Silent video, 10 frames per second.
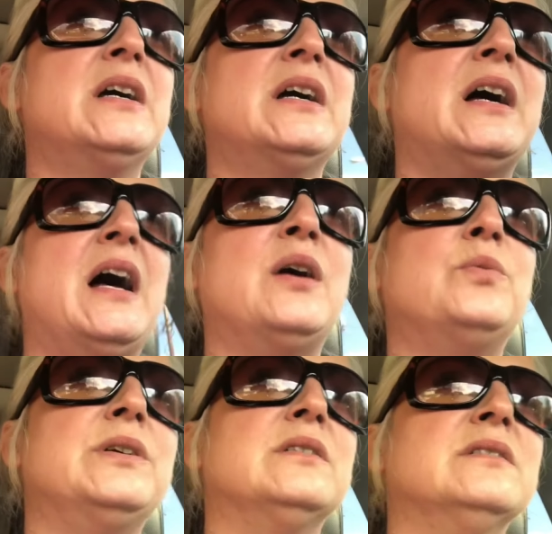I
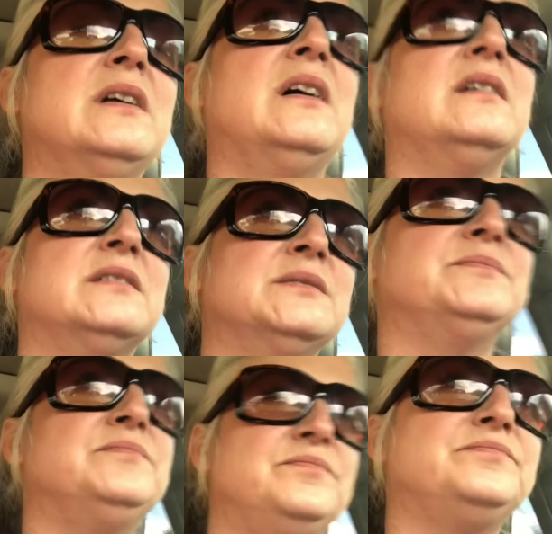will
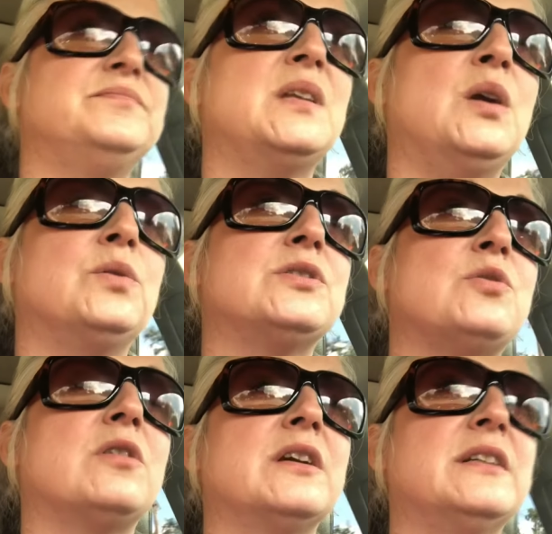go to
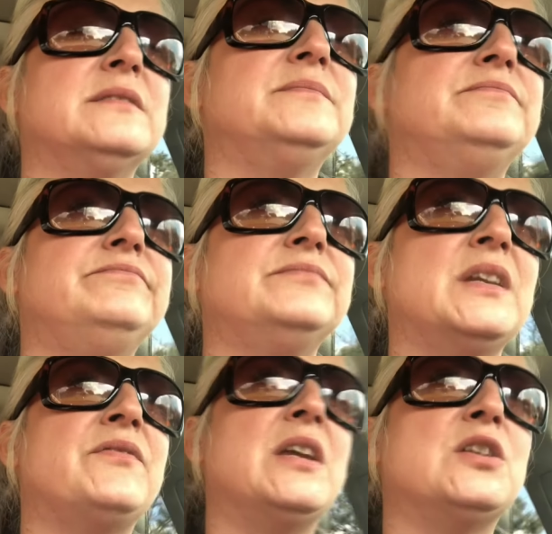Target
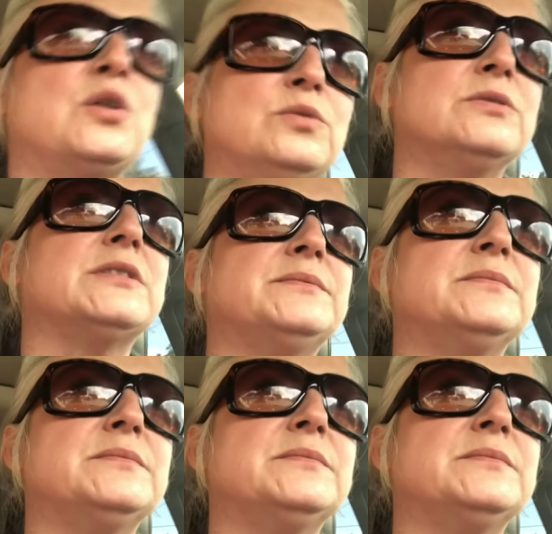if they don't.